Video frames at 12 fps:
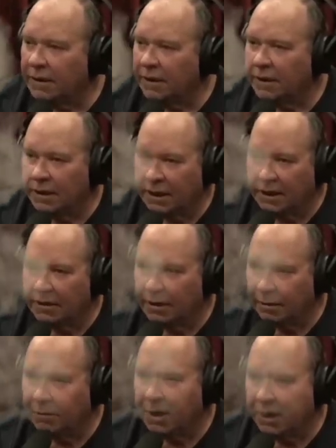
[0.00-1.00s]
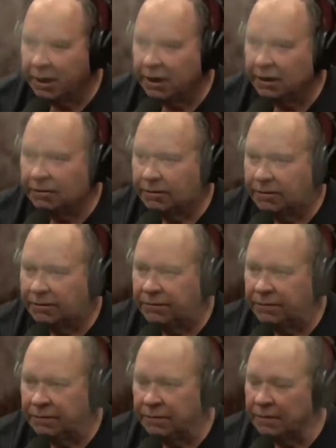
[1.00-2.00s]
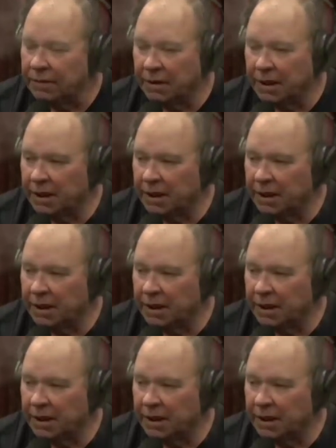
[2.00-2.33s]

And they ended up mining it. They